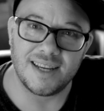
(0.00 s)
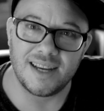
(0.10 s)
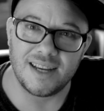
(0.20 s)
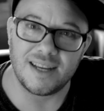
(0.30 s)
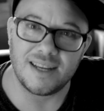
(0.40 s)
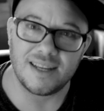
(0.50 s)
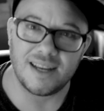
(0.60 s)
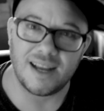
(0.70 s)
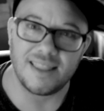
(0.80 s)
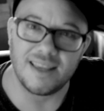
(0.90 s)

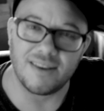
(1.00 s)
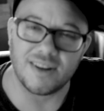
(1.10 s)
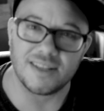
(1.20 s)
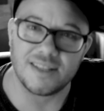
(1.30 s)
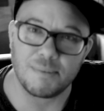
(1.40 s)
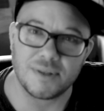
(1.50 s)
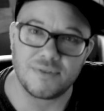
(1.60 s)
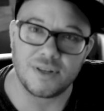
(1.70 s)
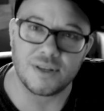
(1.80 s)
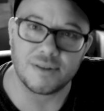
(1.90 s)
I think I've got to stop this
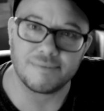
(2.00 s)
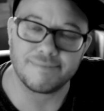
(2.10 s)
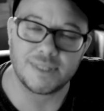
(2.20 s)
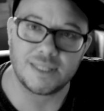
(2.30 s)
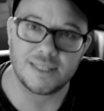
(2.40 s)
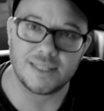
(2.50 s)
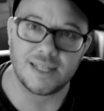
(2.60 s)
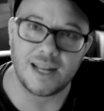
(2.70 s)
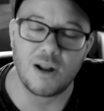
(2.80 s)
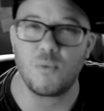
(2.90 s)
video.
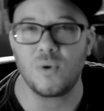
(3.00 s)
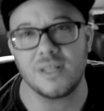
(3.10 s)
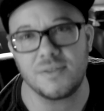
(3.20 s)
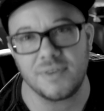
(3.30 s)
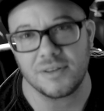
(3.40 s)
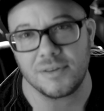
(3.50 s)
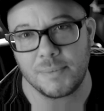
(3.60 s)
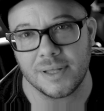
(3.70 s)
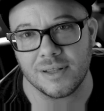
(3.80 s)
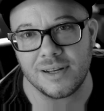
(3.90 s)
I don't want this video to
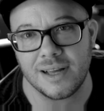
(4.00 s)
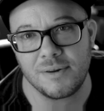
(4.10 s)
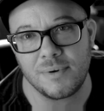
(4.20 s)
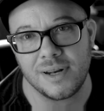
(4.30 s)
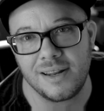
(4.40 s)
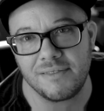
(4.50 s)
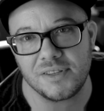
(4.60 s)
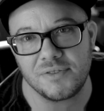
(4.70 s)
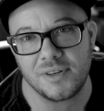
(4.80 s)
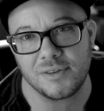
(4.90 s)
be long. I don't want any of
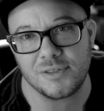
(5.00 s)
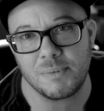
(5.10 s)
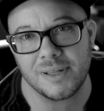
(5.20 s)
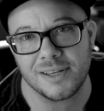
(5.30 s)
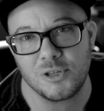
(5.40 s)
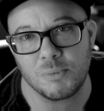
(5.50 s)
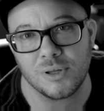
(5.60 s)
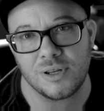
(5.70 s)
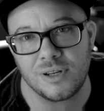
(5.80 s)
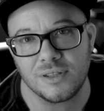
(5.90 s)
these videos to be like super
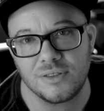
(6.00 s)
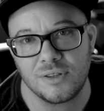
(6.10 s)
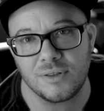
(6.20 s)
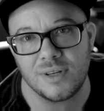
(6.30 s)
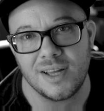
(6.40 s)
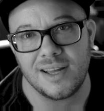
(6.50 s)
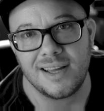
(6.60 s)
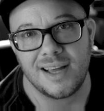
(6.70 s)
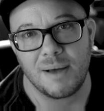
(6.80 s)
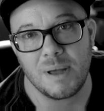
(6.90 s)
long. So
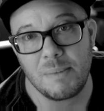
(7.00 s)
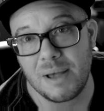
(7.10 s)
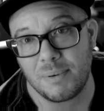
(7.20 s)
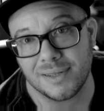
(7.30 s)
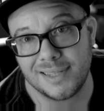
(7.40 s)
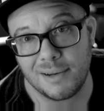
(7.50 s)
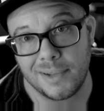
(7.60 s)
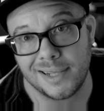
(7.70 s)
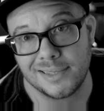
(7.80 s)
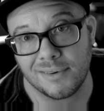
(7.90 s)
I'm coming up on 10
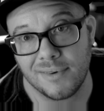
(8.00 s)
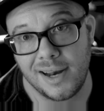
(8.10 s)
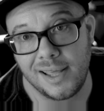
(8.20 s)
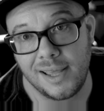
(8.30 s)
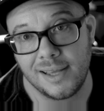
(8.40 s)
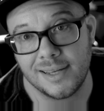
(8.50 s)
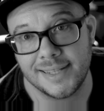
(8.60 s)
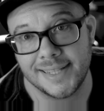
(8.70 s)
minutes already.